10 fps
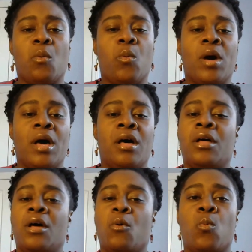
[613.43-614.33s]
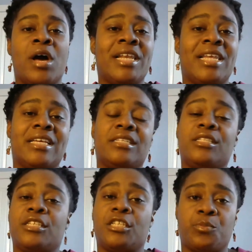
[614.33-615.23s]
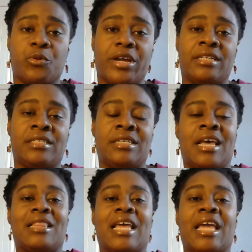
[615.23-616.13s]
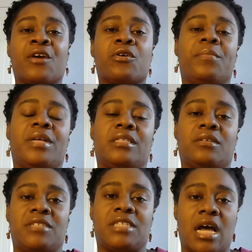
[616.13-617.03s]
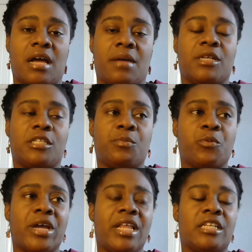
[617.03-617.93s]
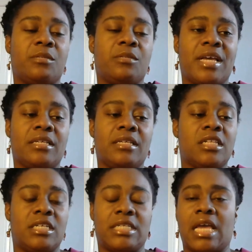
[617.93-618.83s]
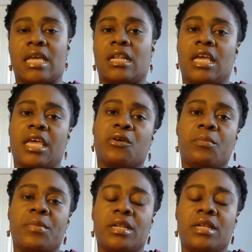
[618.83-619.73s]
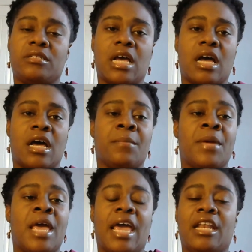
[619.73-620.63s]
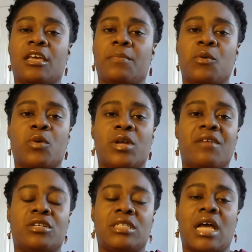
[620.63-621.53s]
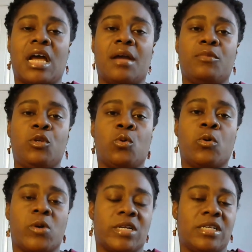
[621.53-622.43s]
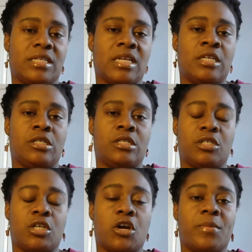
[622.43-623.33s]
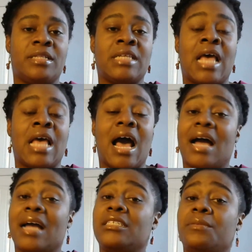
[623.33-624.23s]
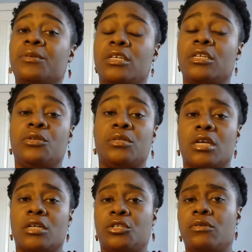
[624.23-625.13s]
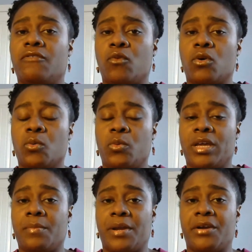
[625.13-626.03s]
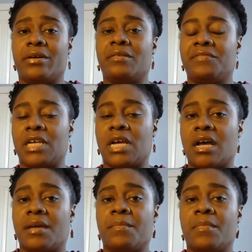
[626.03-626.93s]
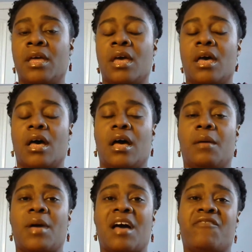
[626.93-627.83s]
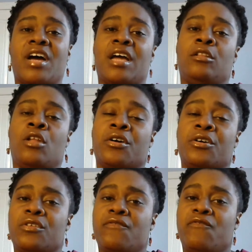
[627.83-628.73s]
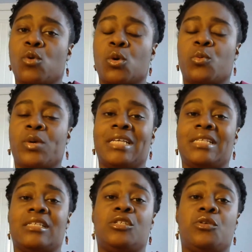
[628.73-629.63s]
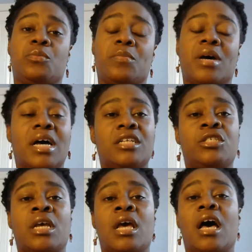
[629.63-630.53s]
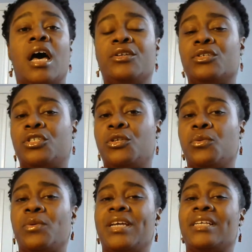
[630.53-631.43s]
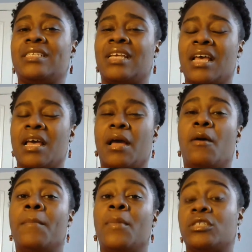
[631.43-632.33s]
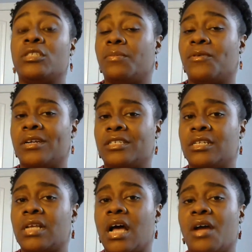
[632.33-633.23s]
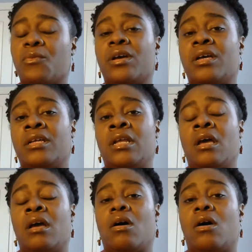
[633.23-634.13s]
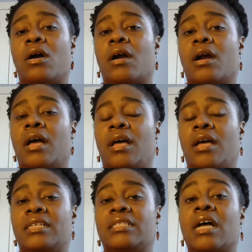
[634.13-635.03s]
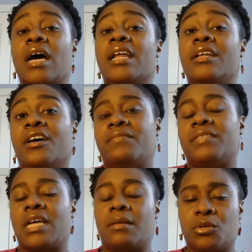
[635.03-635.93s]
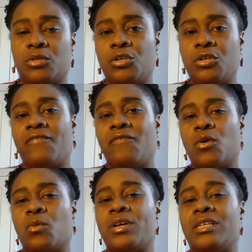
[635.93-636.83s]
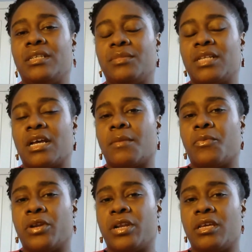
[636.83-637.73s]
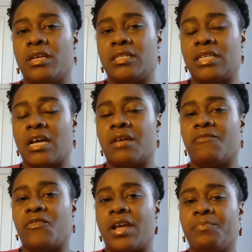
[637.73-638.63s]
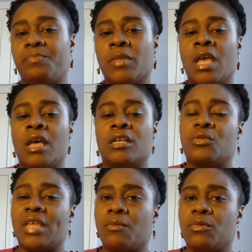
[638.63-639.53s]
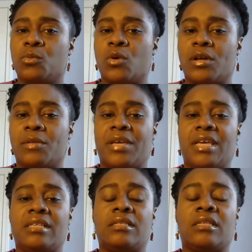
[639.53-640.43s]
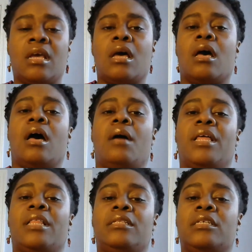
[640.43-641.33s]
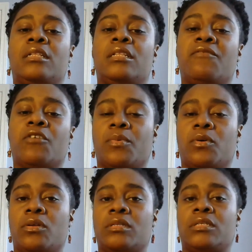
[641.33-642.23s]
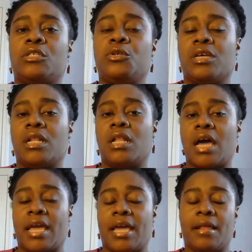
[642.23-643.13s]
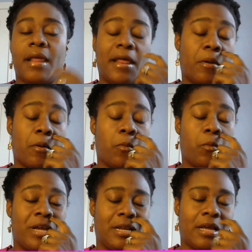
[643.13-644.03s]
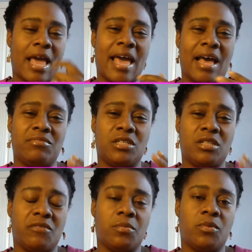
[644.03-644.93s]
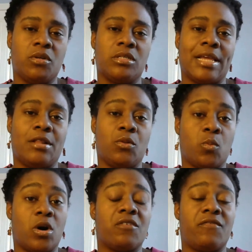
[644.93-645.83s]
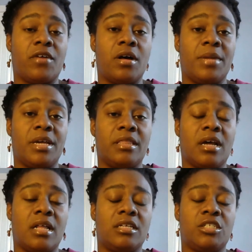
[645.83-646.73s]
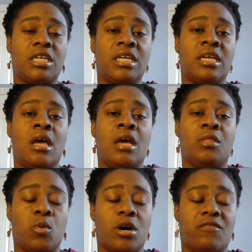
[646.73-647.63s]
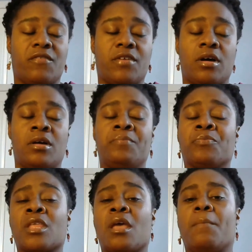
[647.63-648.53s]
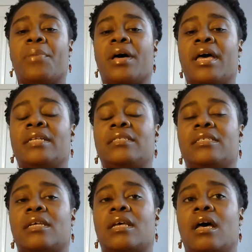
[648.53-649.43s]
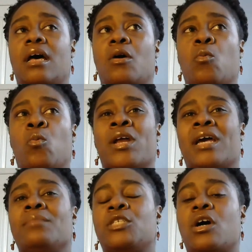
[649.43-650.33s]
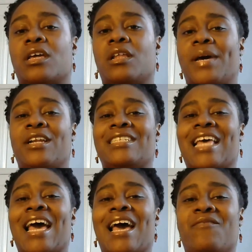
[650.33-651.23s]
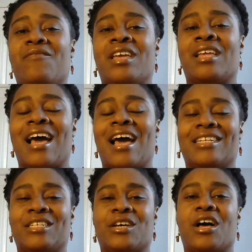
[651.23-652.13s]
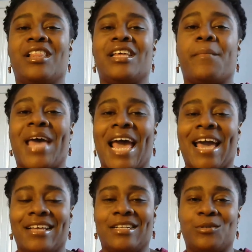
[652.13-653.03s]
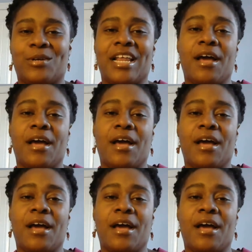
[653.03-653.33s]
Well, one is the sprint, the increments of time. A sprint is basically taking an increment of time, and it could be whatever time your organization determines. I typically use a 2 to 4 week period of time. I find longer than 4 weeks is too much. Under 2 weeks on most of the projects I run is not enough time. So 2 to 4 weeks seems like a pretty good time frame. So that was one piece. Deliverables to the client. And we have deliverables in the waterfall methodology, the waterfall, but what I'm talking about is having, I like to call it a package, right?